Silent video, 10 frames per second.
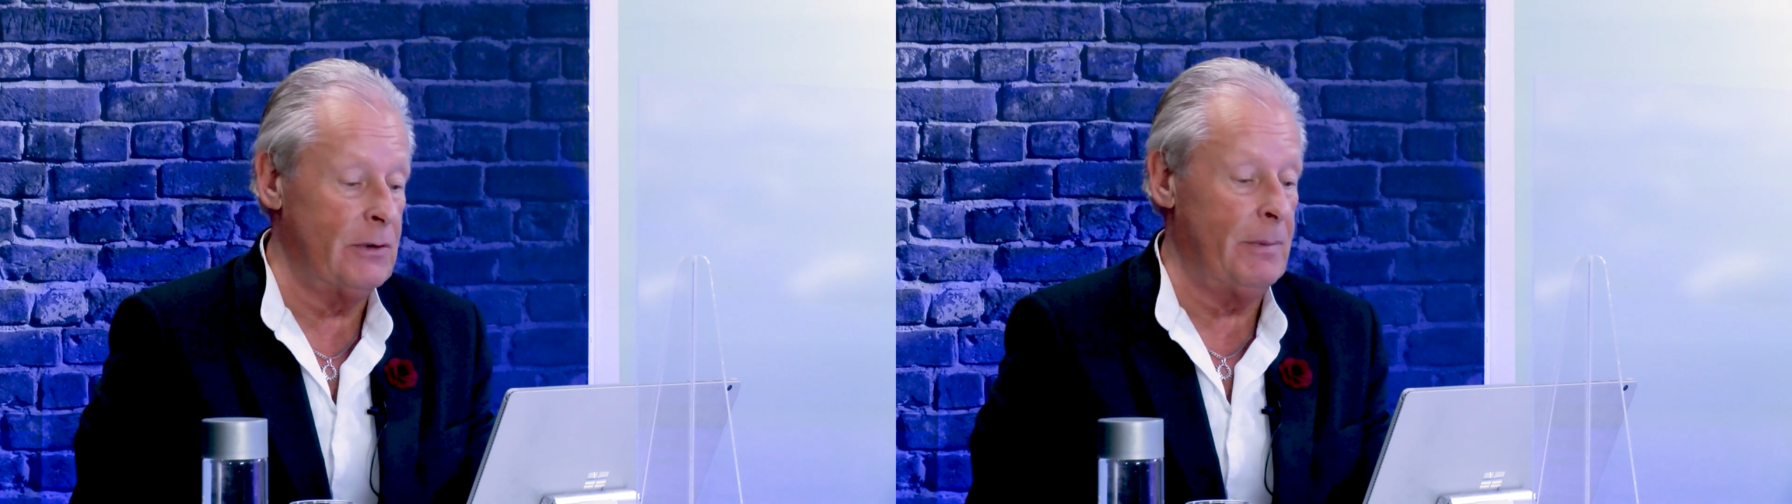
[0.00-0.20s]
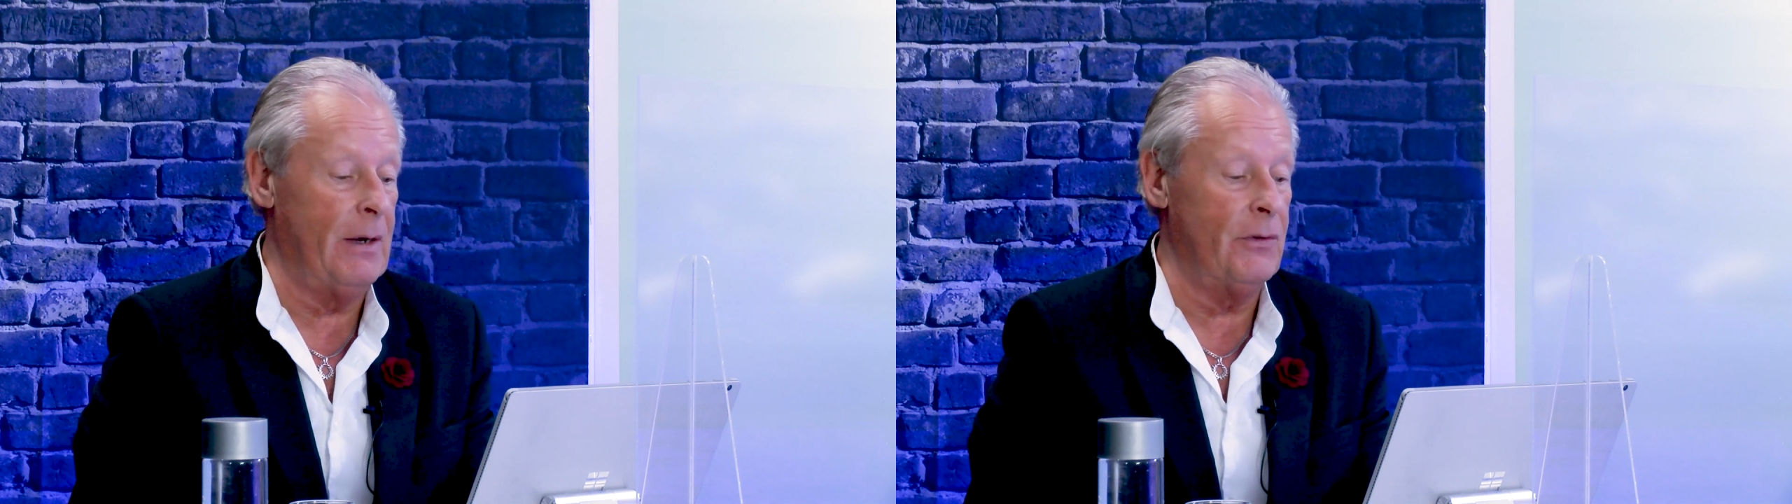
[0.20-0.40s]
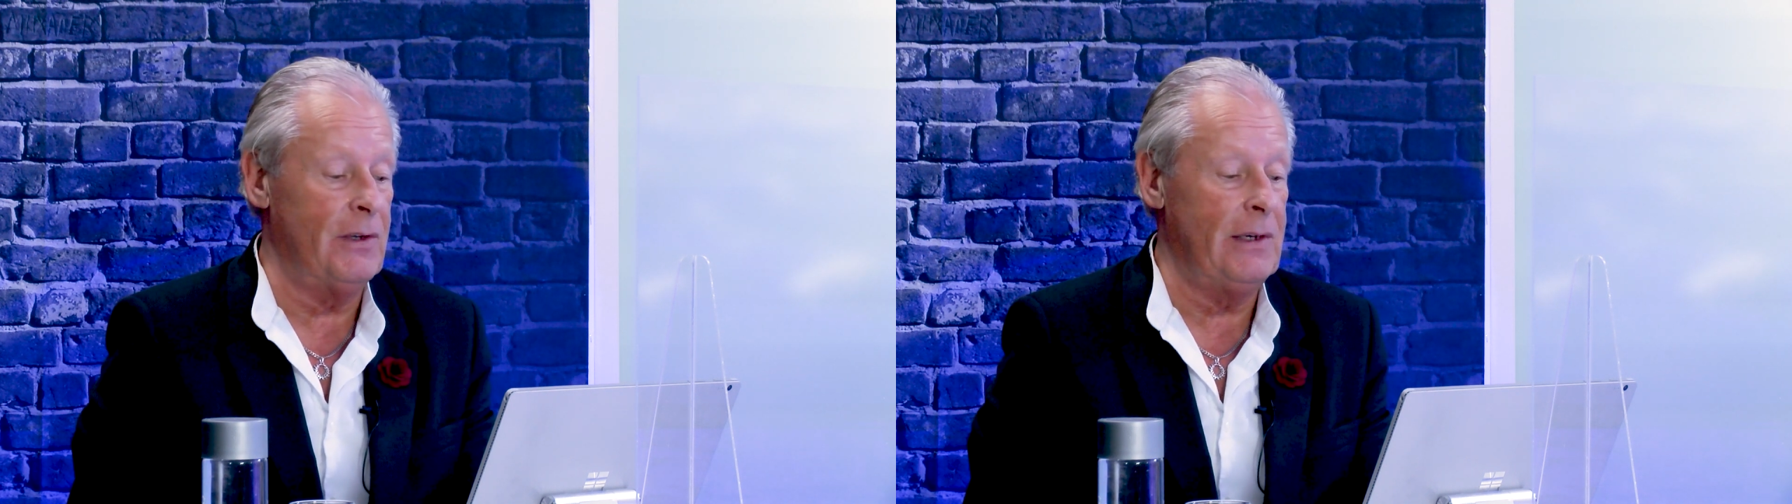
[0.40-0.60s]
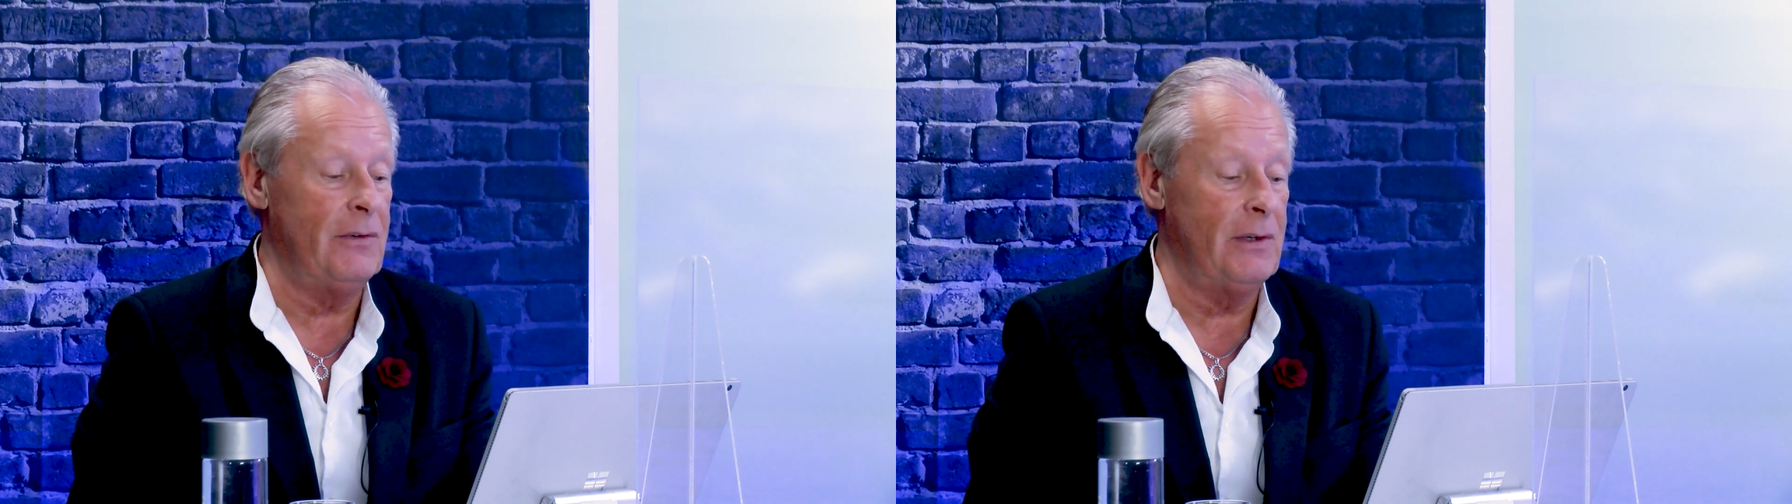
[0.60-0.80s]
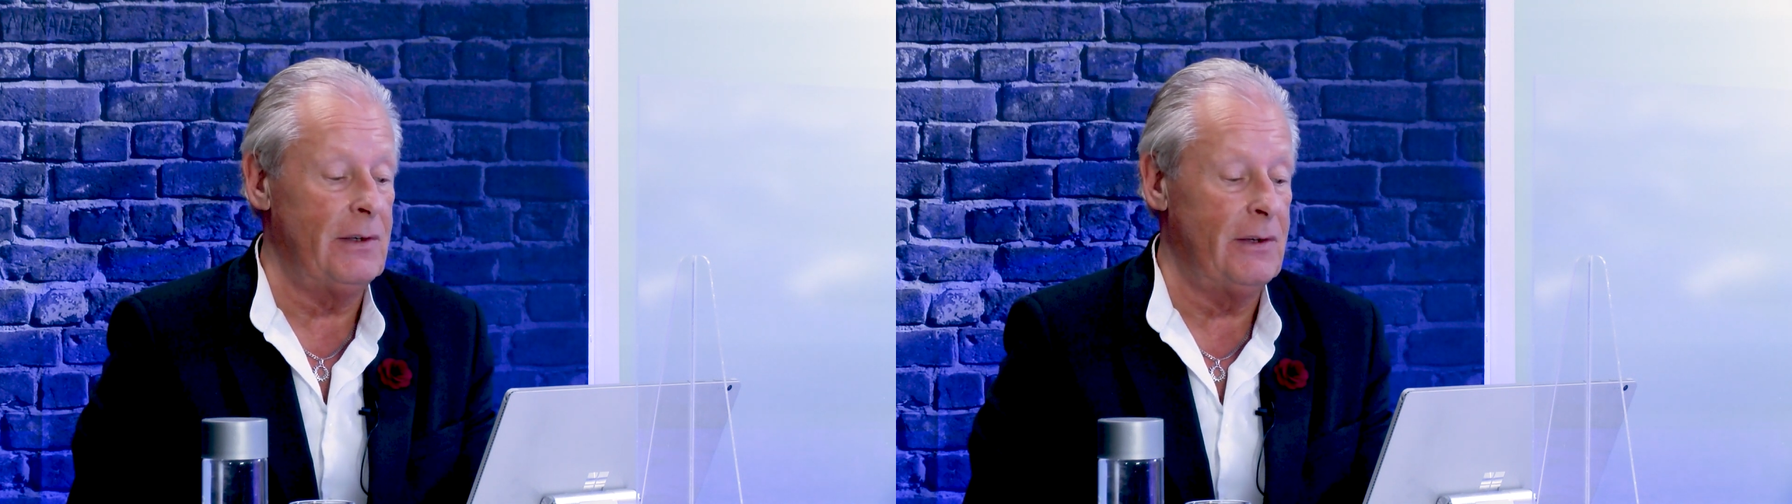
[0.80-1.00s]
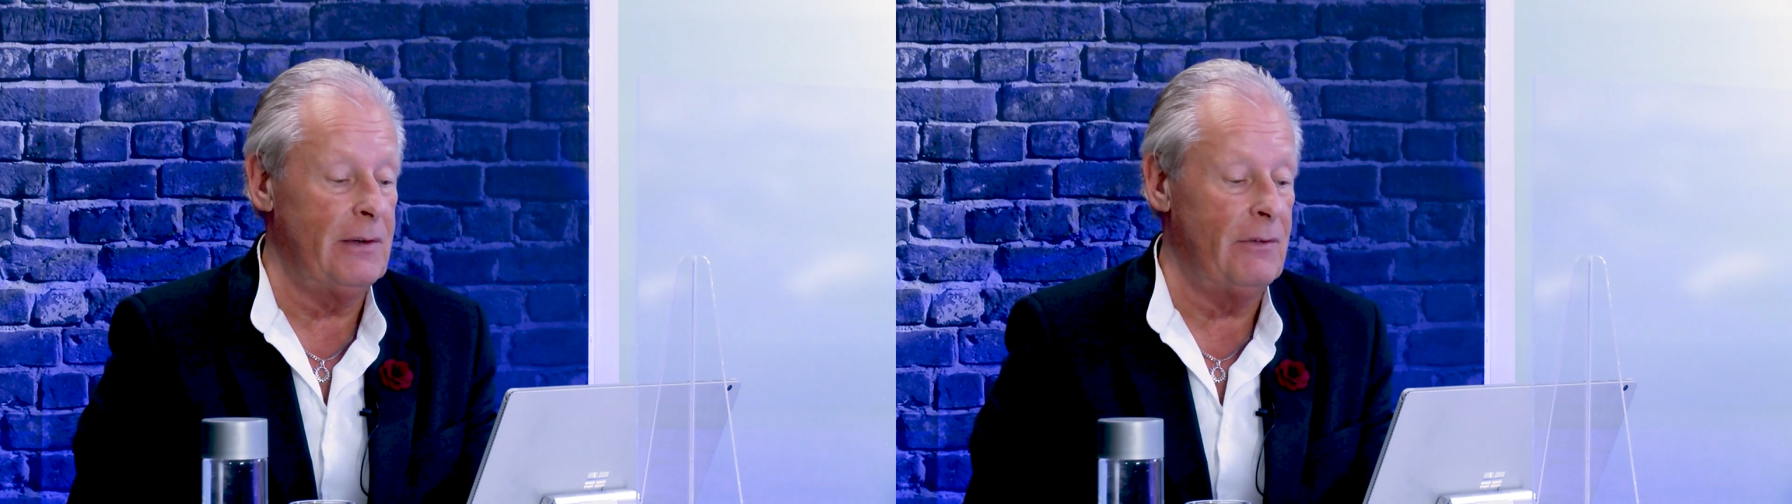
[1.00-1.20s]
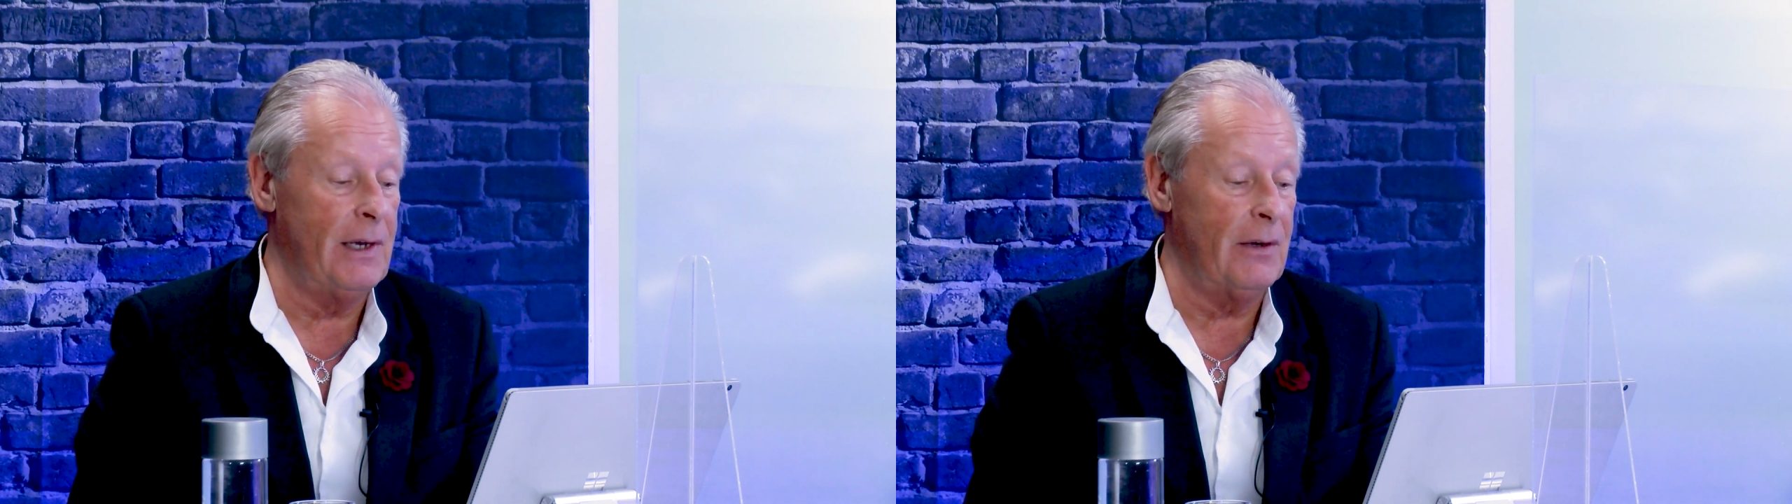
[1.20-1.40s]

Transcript: about CCTV,